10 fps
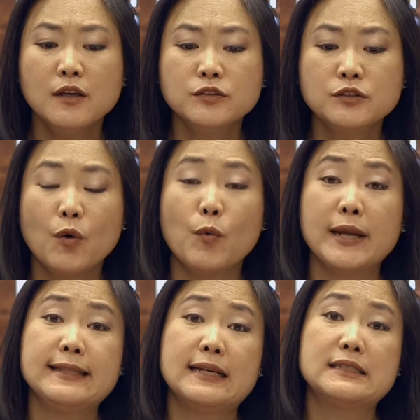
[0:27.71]
So what
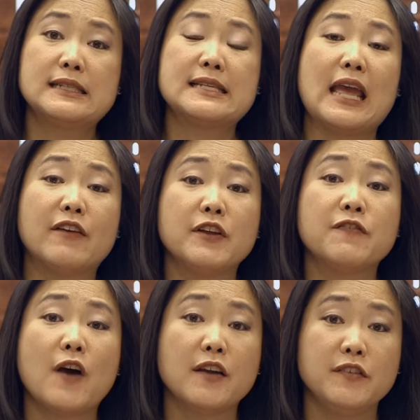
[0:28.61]
it does is every
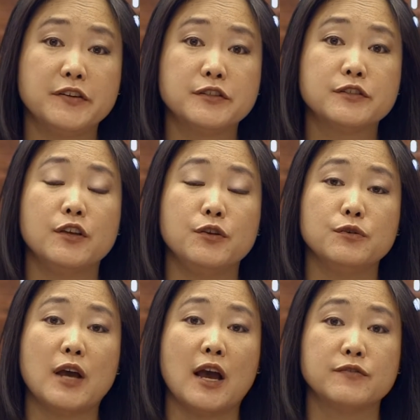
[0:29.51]
5 years
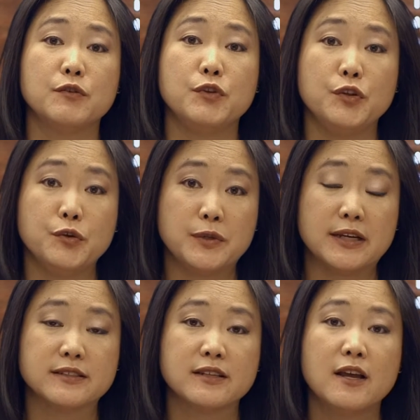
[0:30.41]
you have to renew
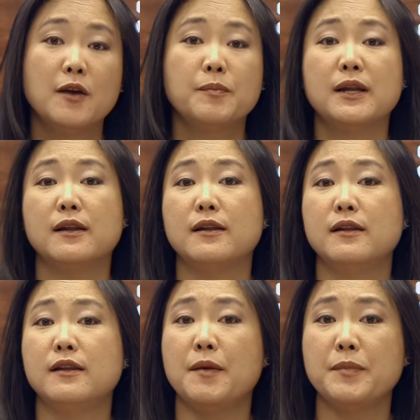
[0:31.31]
this. But
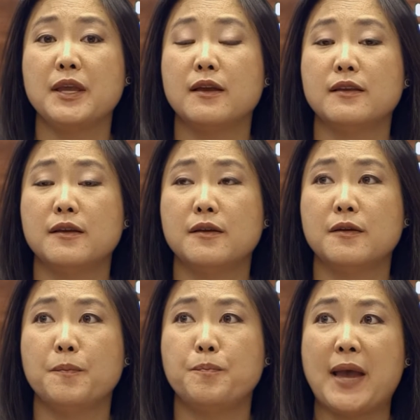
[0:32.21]
let me
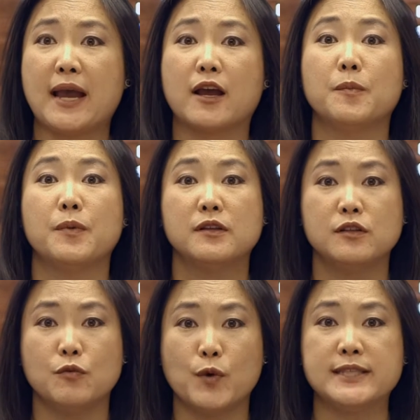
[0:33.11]
back up
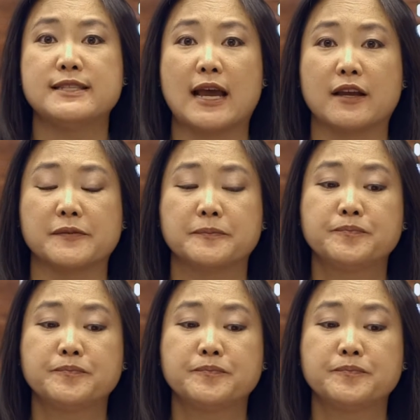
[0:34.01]
1 second.